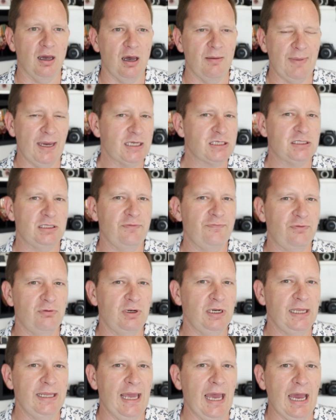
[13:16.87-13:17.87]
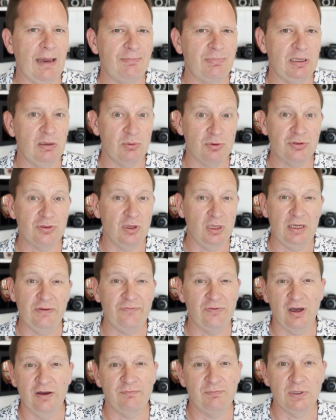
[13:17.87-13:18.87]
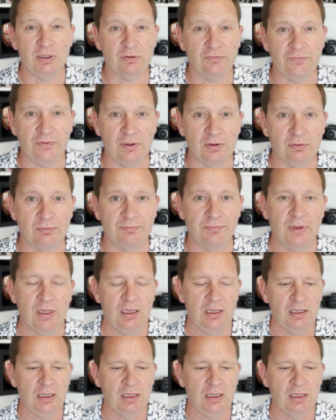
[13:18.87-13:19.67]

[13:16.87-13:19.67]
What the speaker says: I'm actually really happy with 35mm film.